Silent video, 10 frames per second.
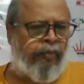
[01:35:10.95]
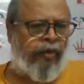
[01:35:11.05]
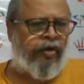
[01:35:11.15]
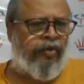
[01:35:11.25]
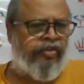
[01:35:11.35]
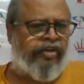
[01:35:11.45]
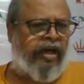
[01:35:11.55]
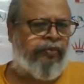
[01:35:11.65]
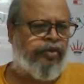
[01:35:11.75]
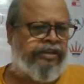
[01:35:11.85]
the pawn will
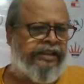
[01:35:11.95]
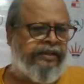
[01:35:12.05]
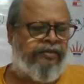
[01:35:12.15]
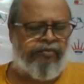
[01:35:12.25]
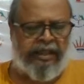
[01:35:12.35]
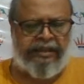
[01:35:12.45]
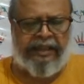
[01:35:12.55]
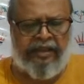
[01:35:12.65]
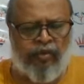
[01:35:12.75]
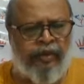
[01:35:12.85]
start pushing, but
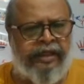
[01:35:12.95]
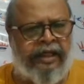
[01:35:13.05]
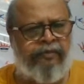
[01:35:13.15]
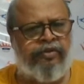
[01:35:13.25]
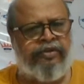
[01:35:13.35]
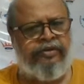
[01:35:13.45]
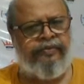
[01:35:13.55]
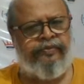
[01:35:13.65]
then queen comes,